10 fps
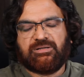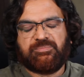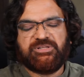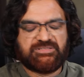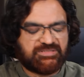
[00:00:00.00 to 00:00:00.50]

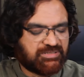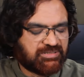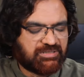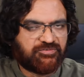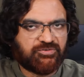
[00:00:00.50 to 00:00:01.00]
Please,
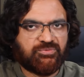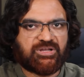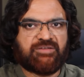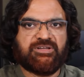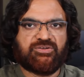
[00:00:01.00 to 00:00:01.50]
if you
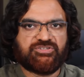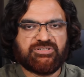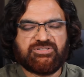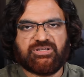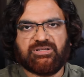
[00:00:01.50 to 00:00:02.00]
have any
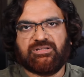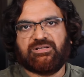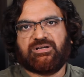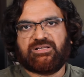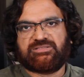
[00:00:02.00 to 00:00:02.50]
questions, you can
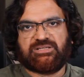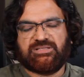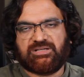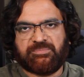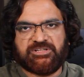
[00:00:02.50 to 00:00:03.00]
ask
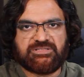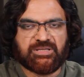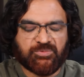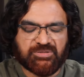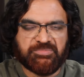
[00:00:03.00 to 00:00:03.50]
in the comments.
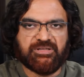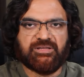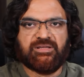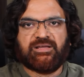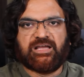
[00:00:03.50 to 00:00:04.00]
I will
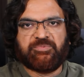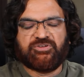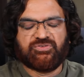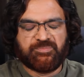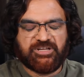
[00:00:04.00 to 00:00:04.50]
be
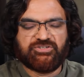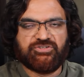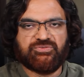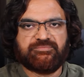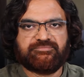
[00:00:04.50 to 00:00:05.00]
happy to reply
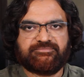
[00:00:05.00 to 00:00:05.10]
to you.